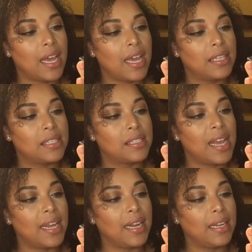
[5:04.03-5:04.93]
a
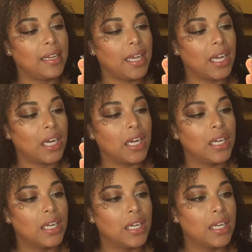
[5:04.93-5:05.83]
set in
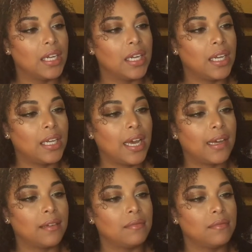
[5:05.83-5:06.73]
here.
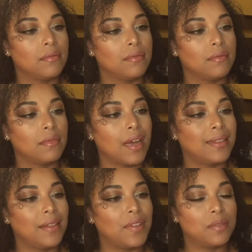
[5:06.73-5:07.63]
Yeah, I
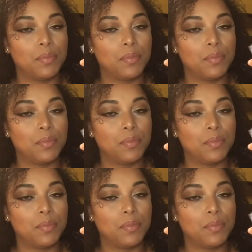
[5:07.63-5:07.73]
love this.